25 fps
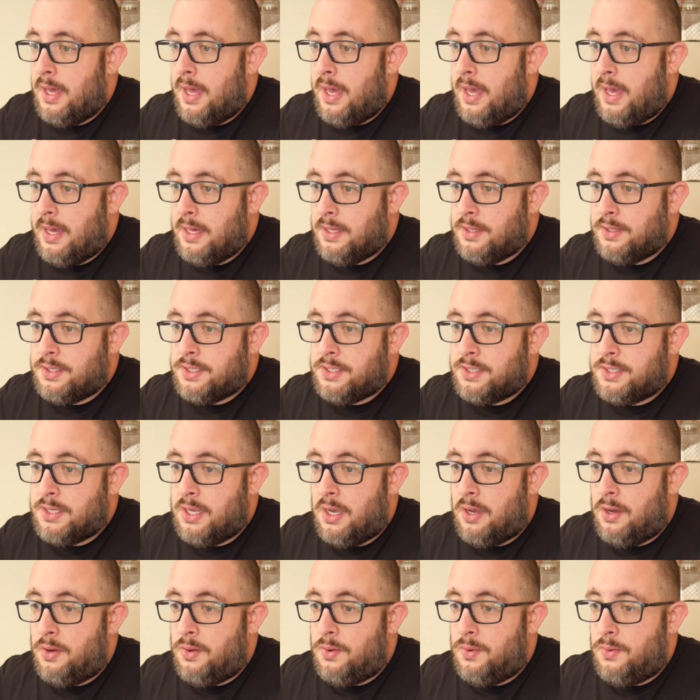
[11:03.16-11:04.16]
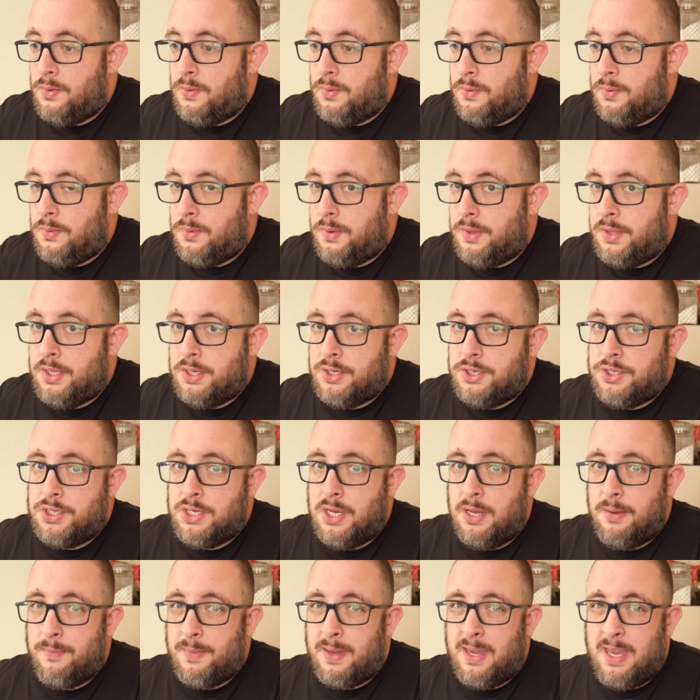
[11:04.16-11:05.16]
And so the
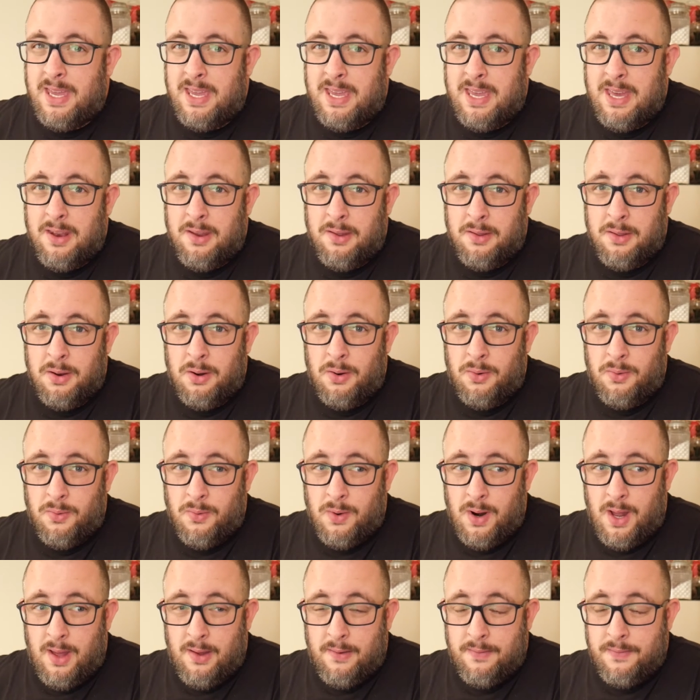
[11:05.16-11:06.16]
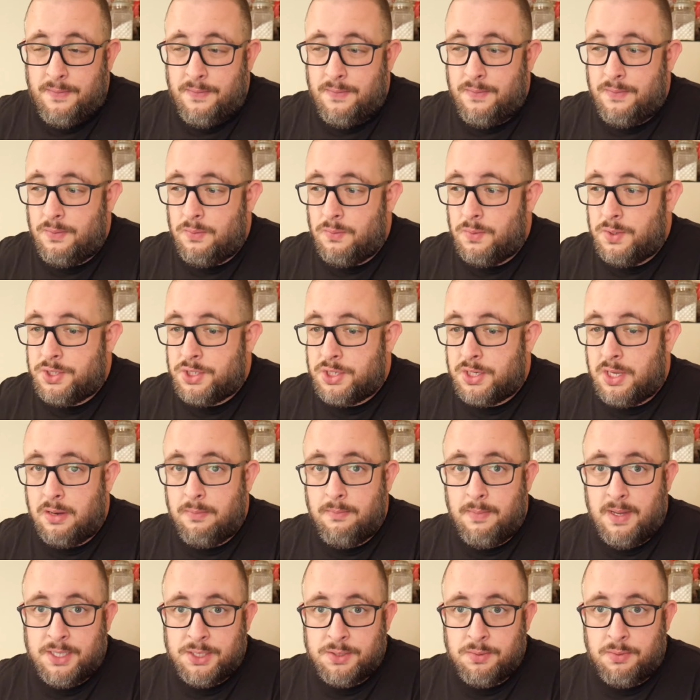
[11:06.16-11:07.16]
gym can get a little rough, which can
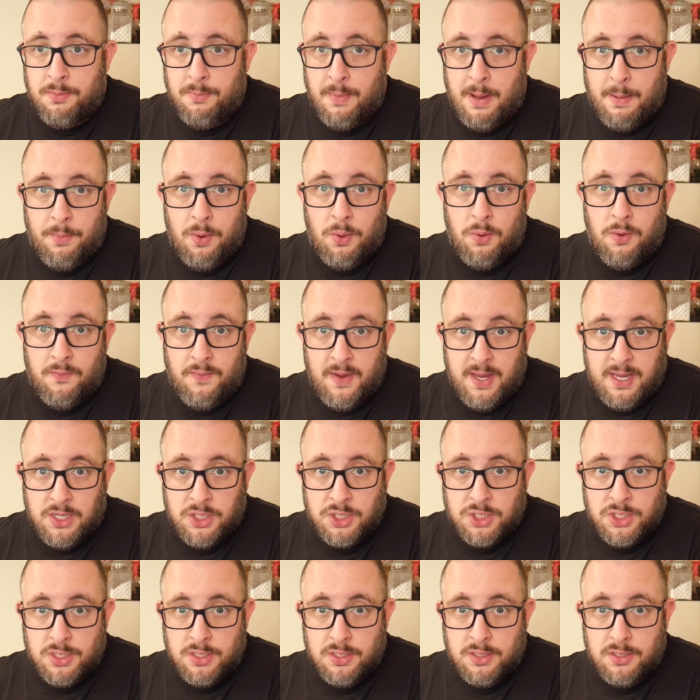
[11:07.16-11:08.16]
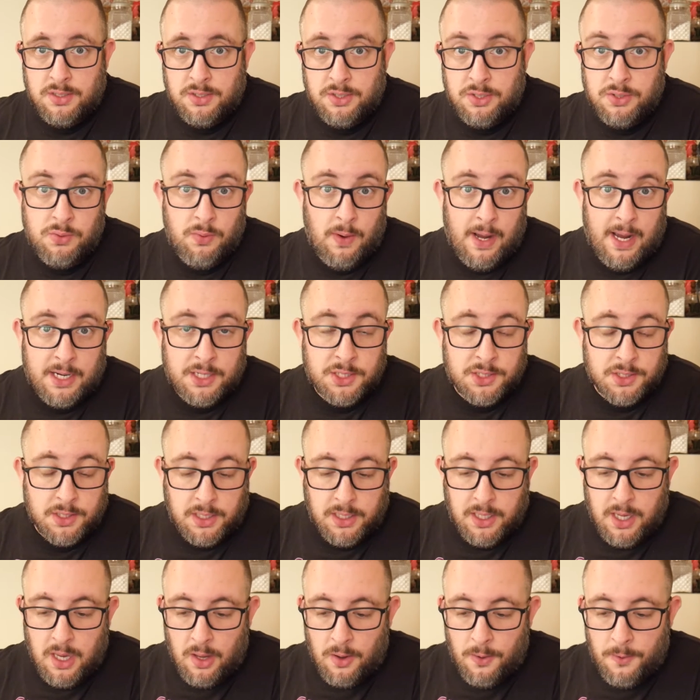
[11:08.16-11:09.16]
mess with my motivation to actually
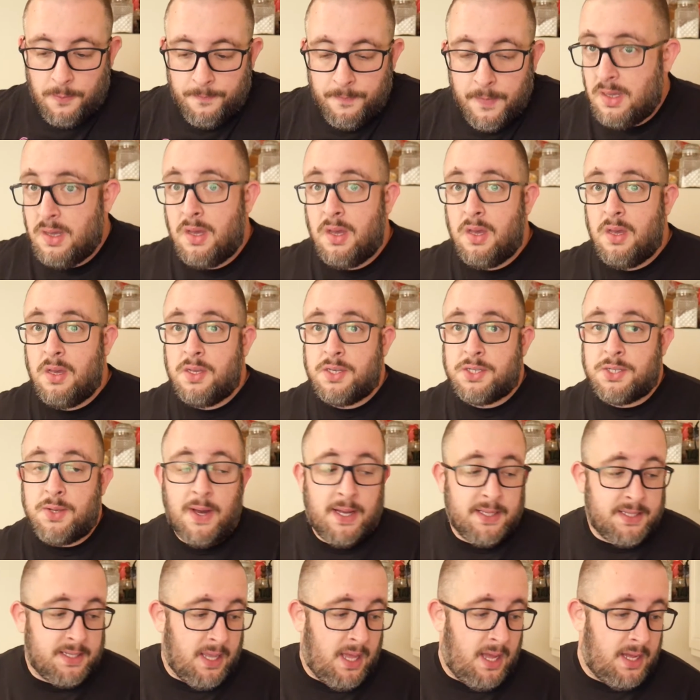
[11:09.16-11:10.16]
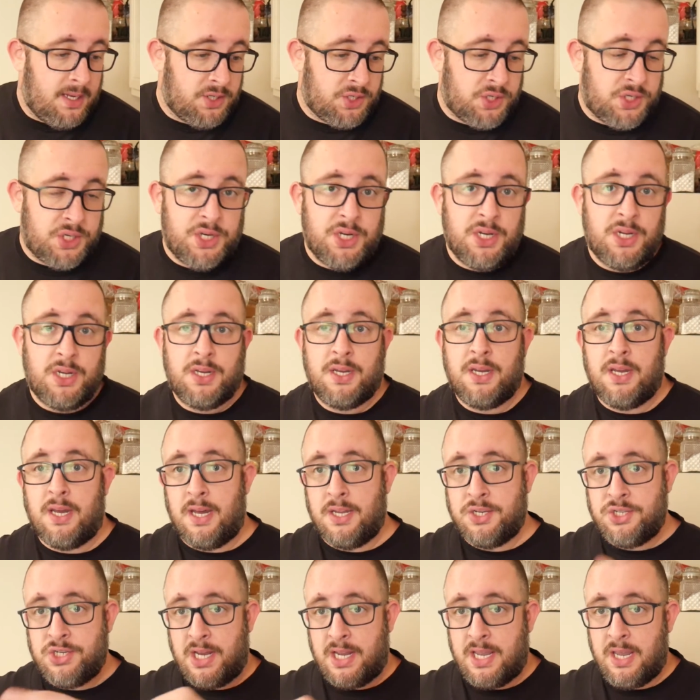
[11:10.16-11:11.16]
go. So that's lunch.
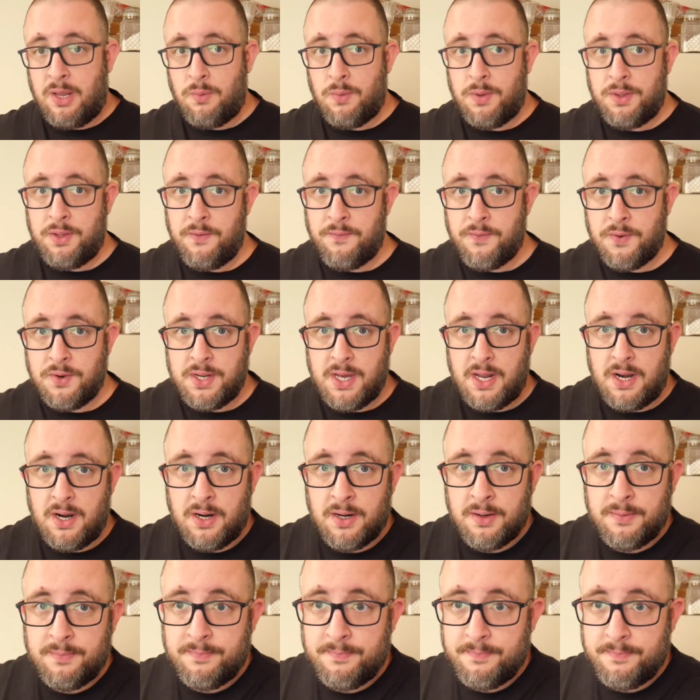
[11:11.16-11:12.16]
I'll check in with you for dinner.